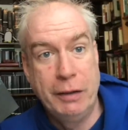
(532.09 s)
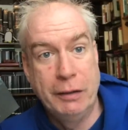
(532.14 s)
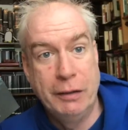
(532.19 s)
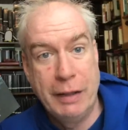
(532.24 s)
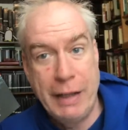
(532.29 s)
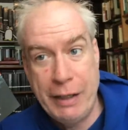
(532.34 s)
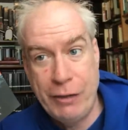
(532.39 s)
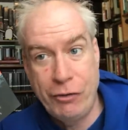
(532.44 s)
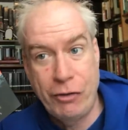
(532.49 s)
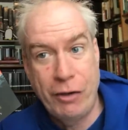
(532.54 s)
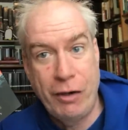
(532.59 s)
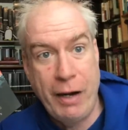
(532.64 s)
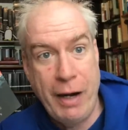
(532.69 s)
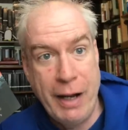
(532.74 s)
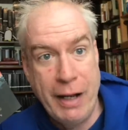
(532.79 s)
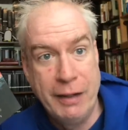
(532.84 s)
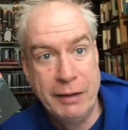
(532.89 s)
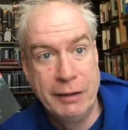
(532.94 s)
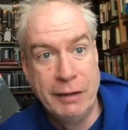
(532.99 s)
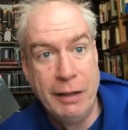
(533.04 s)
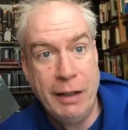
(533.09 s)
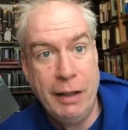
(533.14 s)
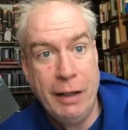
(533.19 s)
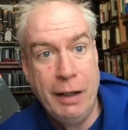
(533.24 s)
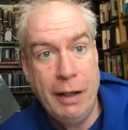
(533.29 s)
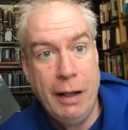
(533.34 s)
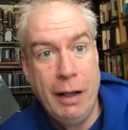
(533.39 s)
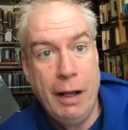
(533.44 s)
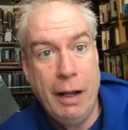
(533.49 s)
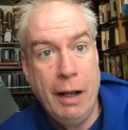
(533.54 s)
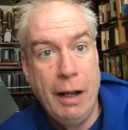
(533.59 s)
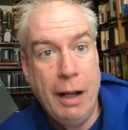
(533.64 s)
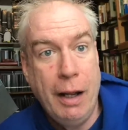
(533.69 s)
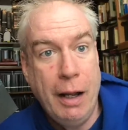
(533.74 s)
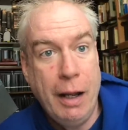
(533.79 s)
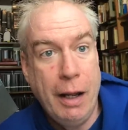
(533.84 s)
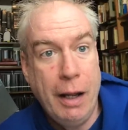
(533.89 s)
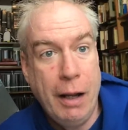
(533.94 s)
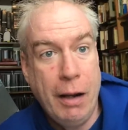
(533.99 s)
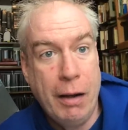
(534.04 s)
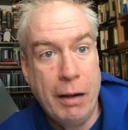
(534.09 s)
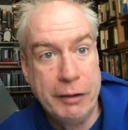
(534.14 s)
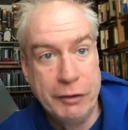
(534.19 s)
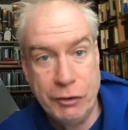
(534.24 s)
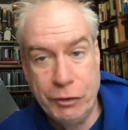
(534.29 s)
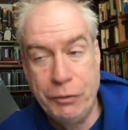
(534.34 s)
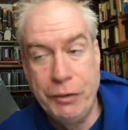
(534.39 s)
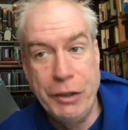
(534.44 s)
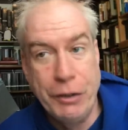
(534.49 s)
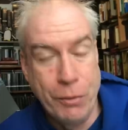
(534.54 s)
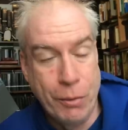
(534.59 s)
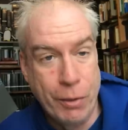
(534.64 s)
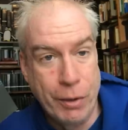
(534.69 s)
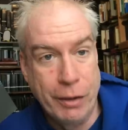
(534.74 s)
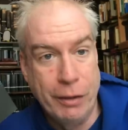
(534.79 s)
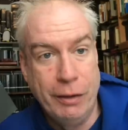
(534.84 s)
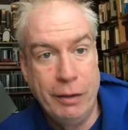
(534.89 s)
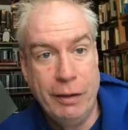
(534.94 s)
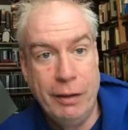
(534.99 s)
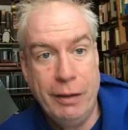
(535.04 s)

lecture has on a street corner.